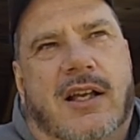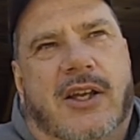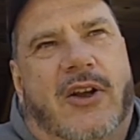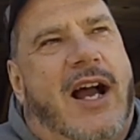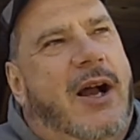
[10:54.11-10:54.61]

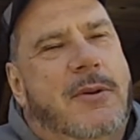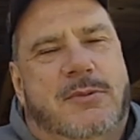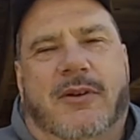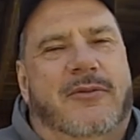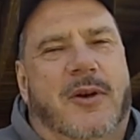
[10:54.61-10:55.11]
I always
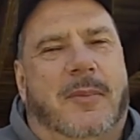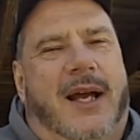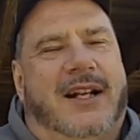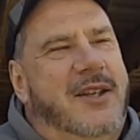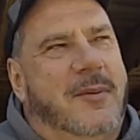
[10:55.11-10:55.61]
refer
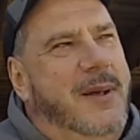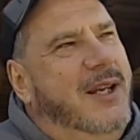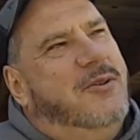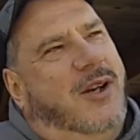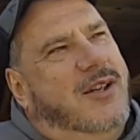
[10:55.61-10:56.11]
back to the
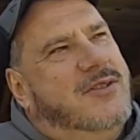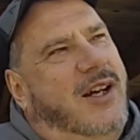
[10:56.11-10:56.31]
Matrix.